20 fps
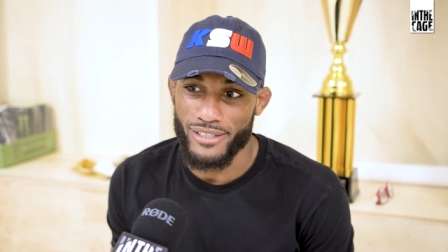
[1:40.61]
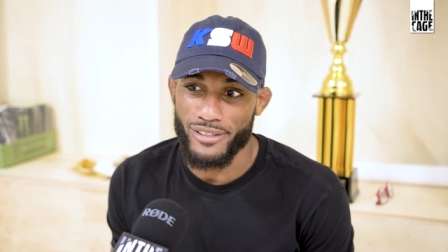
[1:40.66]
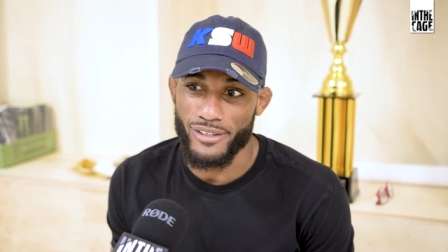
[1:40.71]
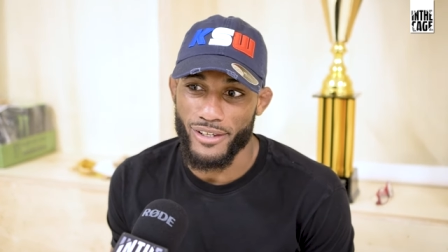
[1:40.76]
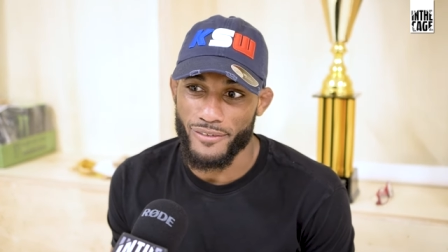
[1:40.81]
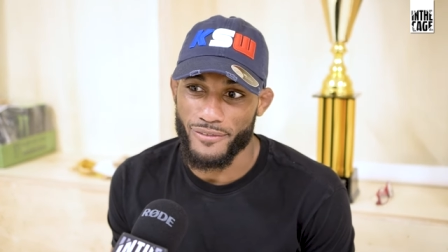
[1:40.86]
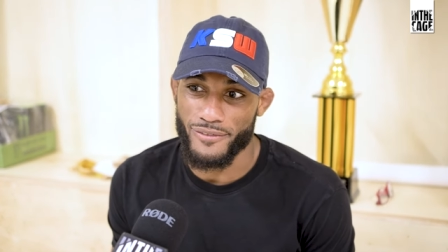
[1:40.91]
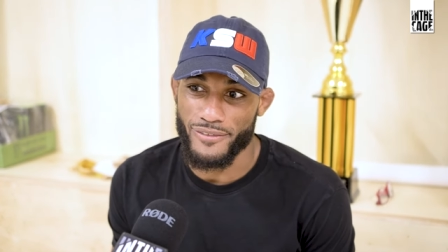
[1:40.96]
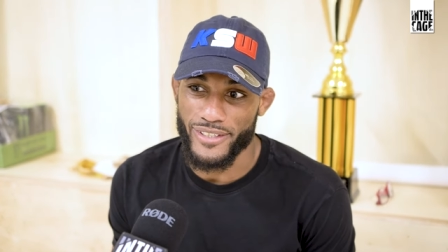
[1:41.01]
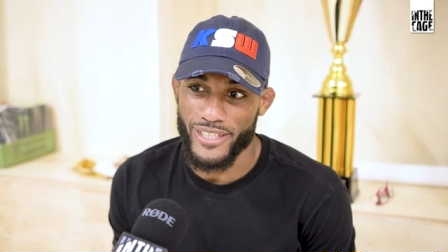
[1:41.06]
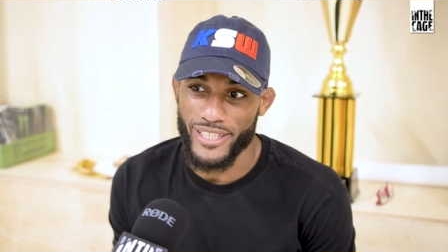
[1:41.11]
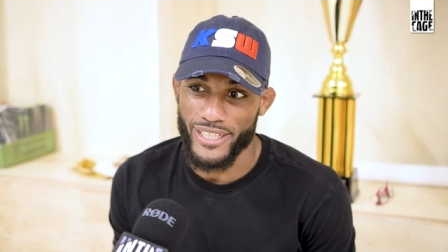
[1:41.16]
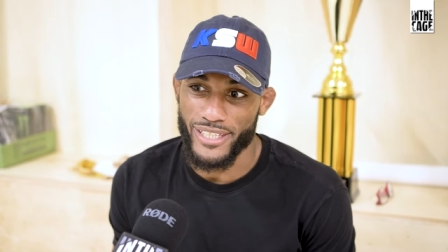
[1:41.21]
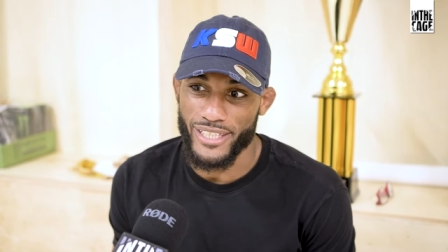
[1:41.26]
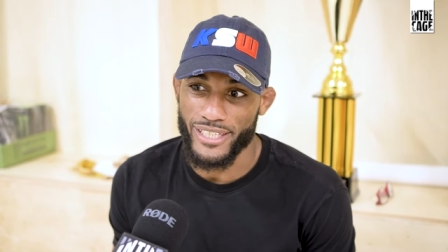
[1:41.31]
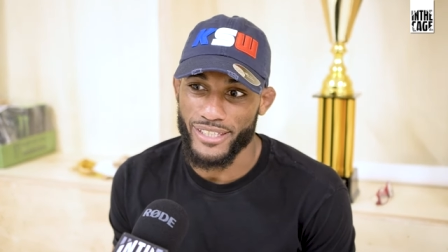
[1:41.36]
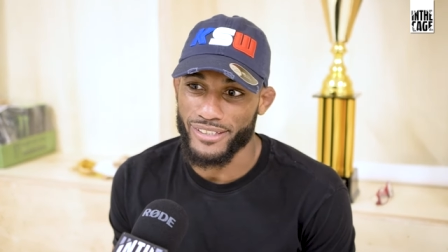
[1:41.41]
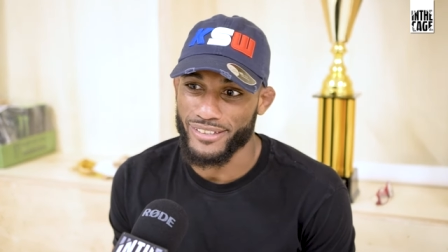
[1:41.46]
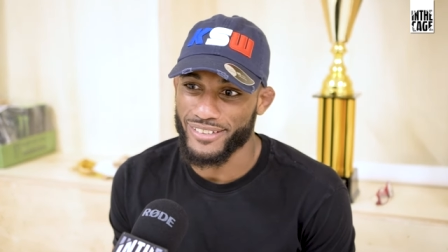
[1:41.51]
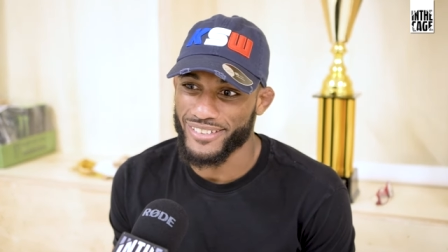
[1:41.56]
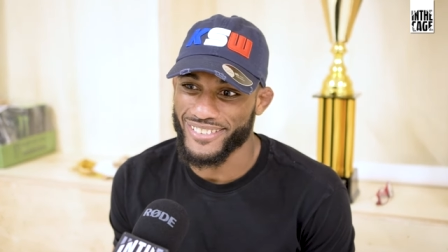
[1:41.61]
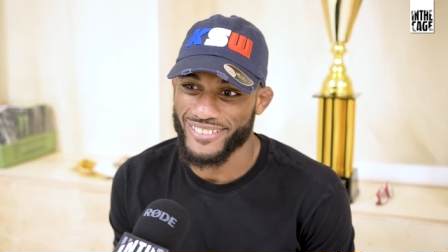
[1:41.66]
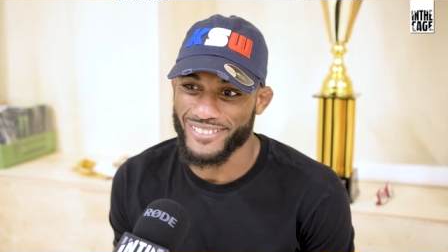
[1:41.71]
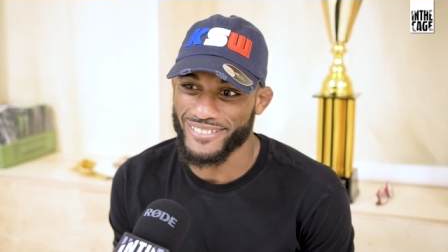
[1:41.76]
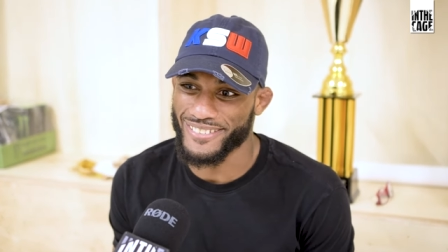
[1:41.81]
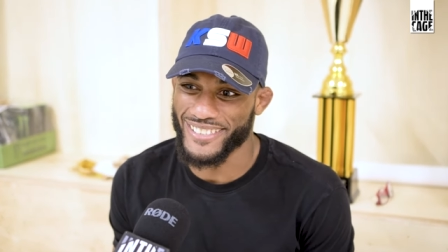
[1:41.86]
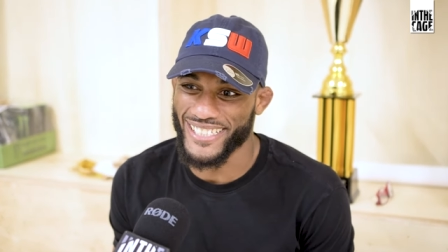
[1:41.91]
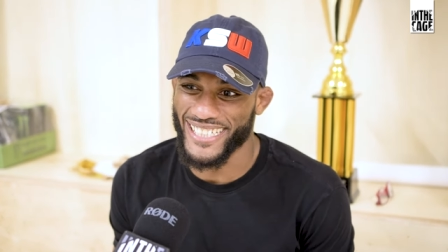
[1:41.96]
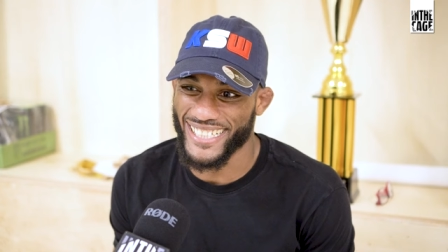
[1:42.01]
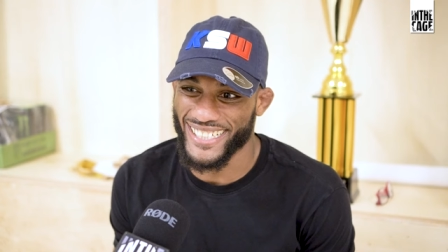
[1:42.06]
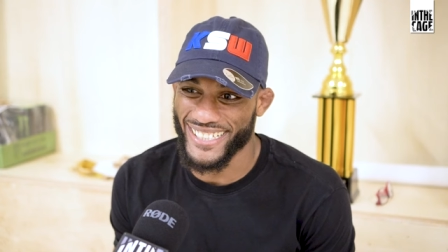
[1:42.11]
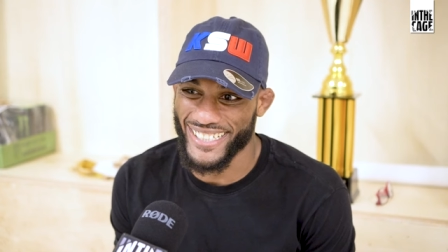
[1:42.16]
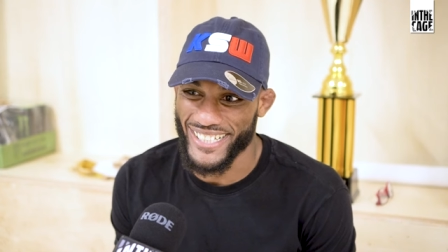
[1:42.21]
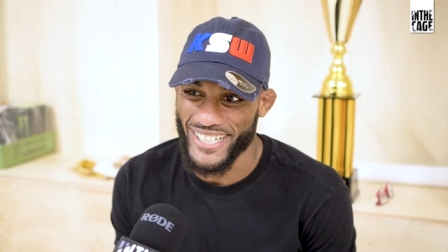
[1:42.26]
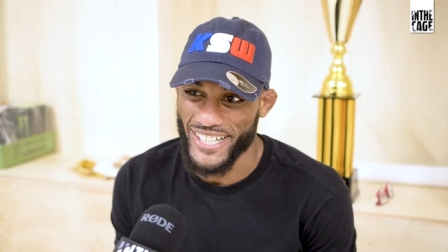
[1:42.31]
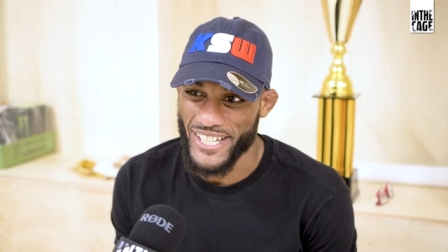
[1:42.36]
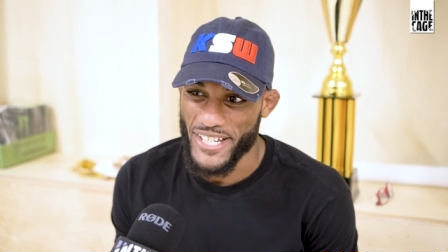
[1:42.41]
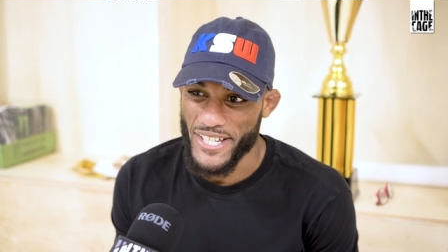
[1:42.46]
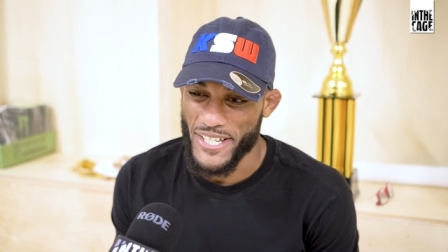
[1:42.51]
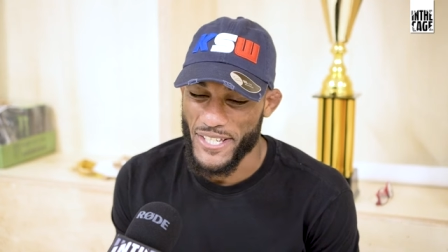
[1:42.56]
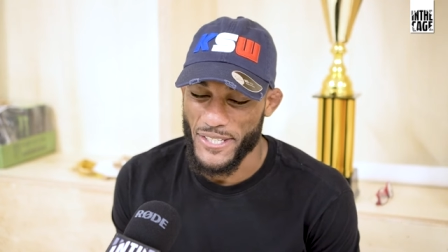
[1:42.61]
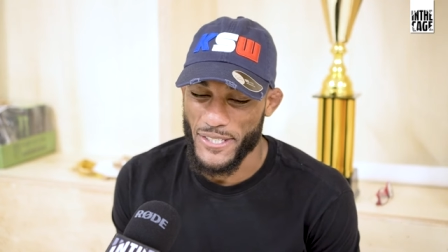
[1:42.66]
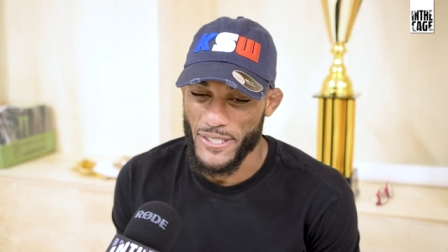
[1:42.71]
love kicking. Mm-hmm.